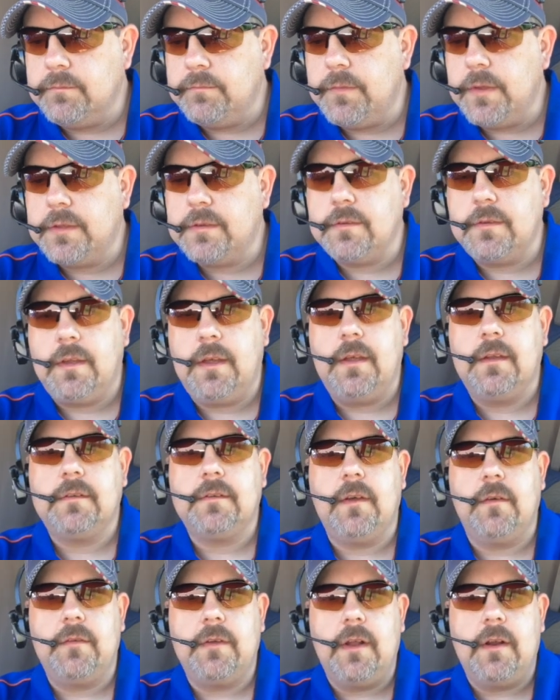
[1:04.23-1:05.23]
fixing to hit
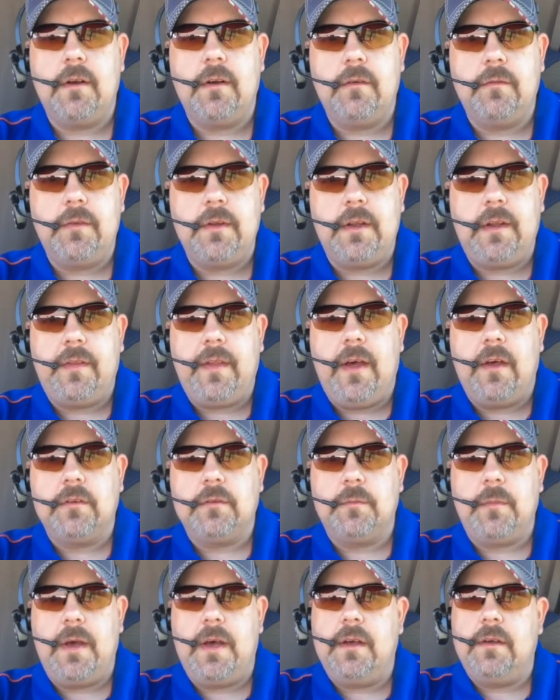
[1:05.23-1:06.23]

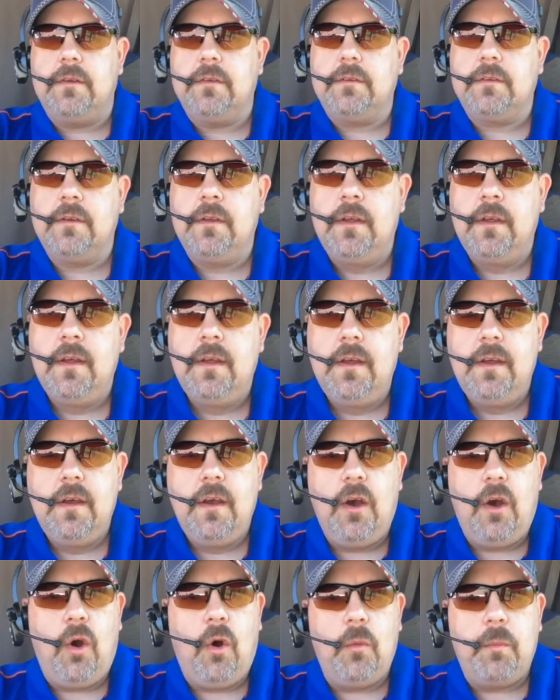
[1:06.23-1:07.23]
750,000 miles,
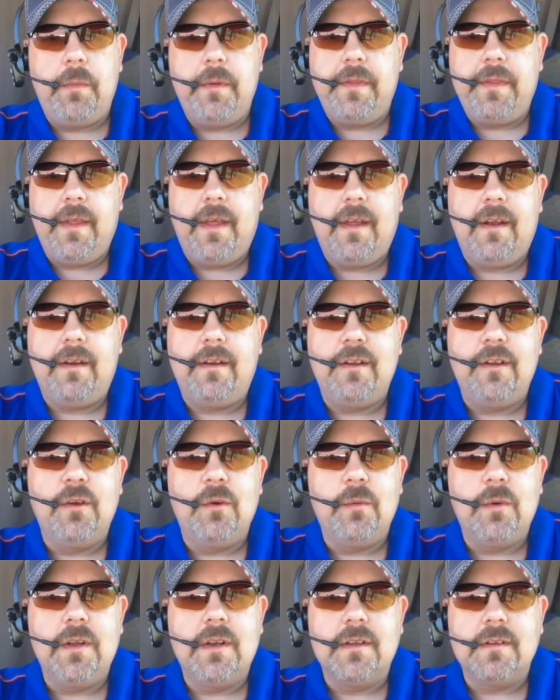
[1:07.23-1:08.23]
hoping that a
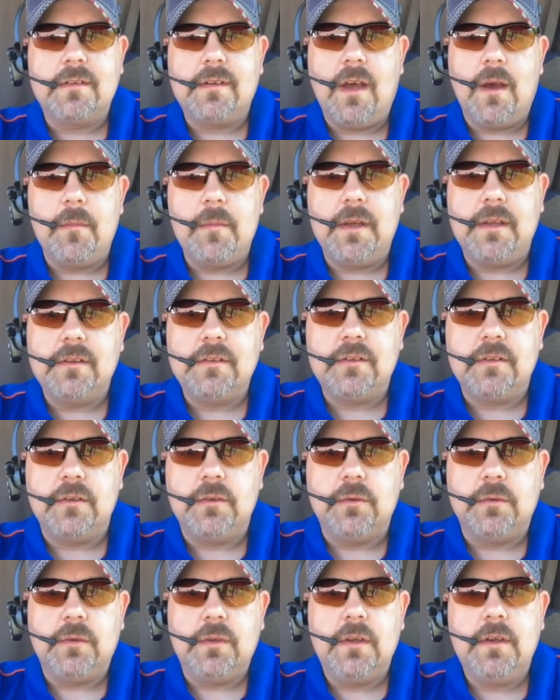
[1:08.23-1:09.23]
new one is coming
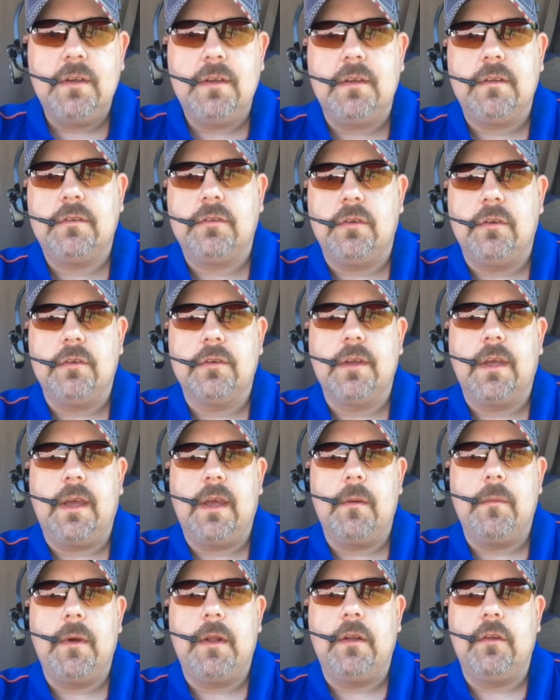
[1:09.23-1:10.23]
soon. As soon as I
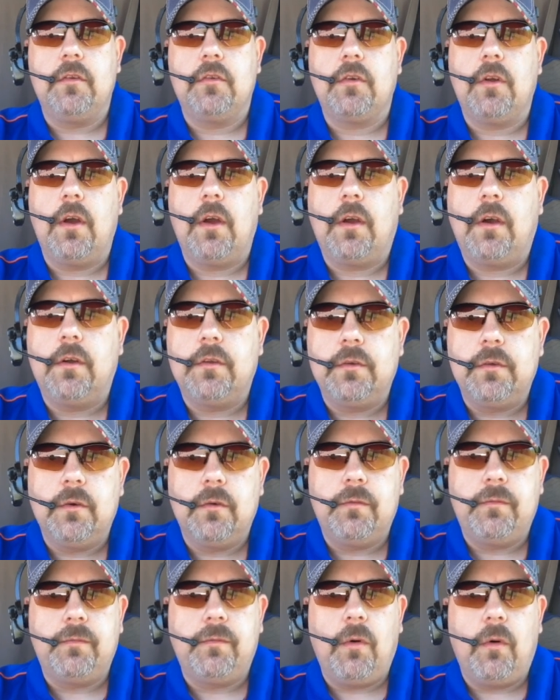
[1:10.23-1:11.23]
get my new truck, I'll do
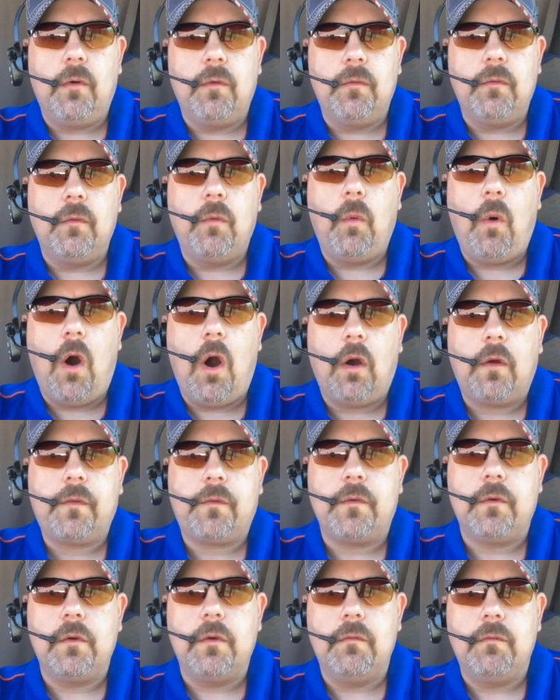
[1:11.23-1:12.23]
a full
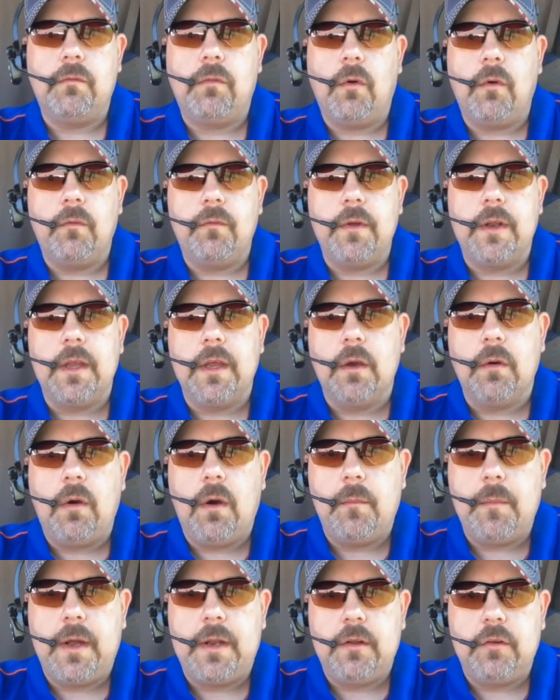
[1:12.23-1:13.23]
walkthrough and full video
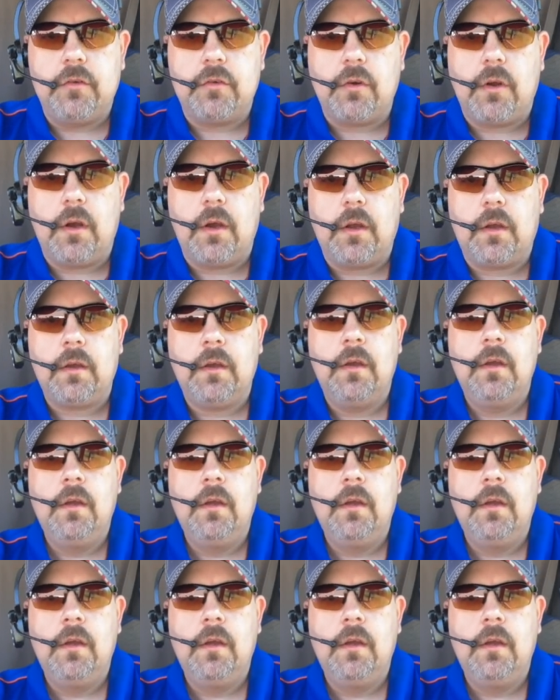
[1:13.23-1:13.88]
on my new truck.